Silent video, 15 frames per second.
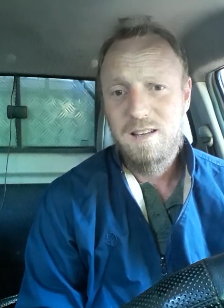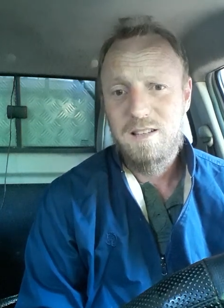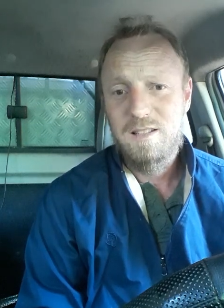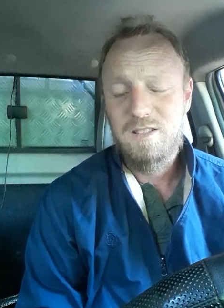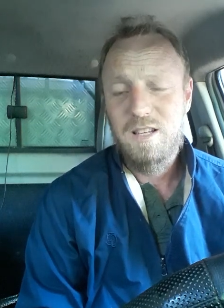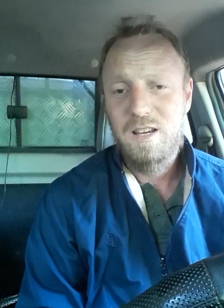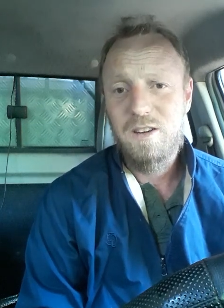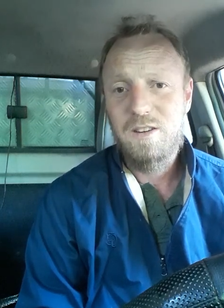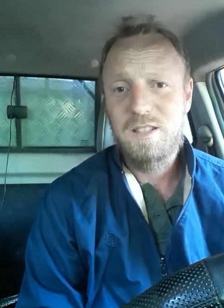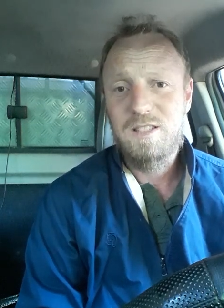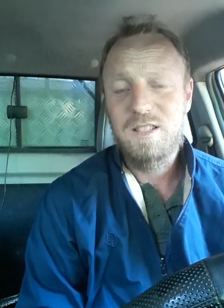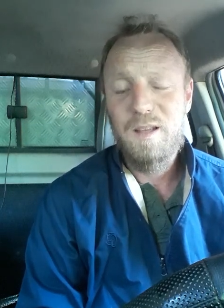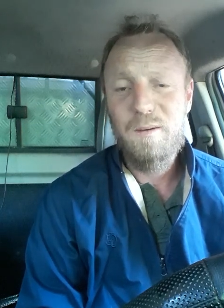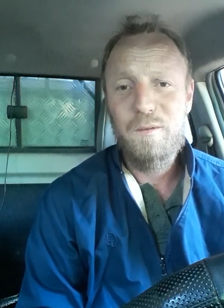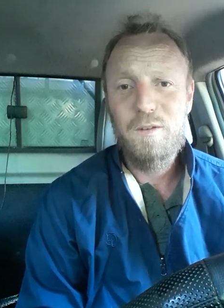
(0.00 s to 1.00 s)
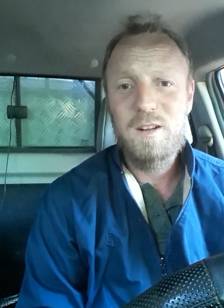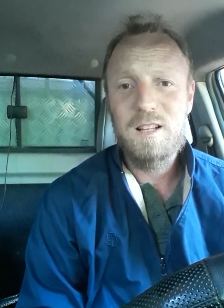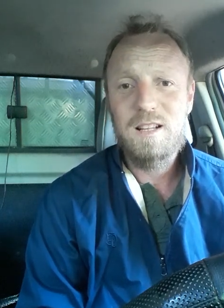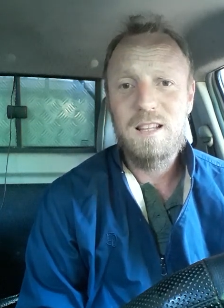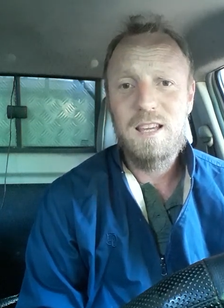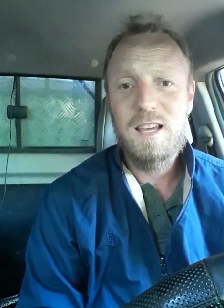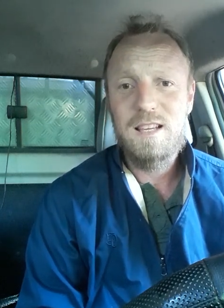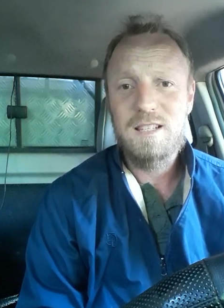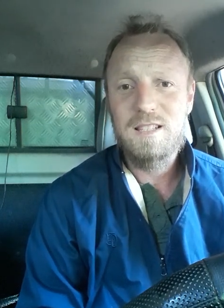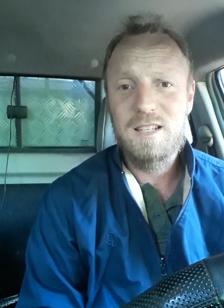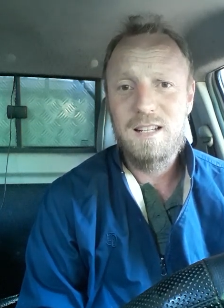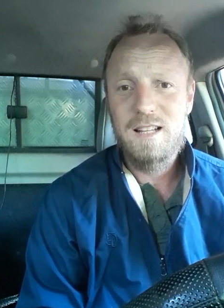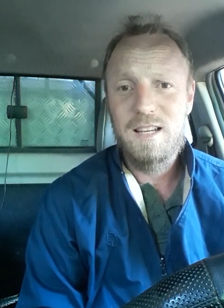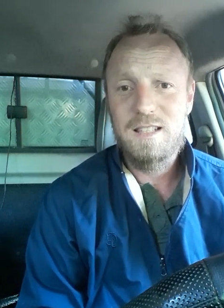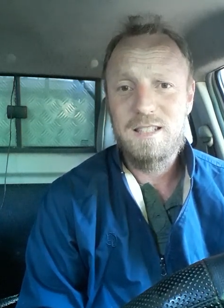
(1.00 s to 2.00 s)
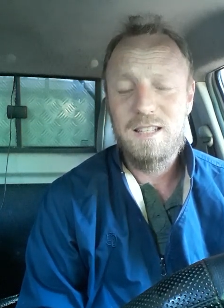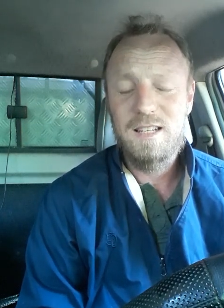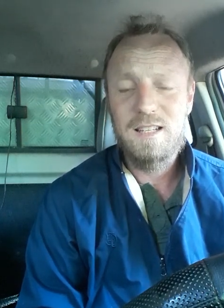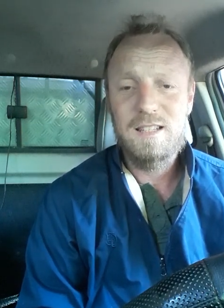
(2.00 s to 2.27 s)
So it's definitely escalating.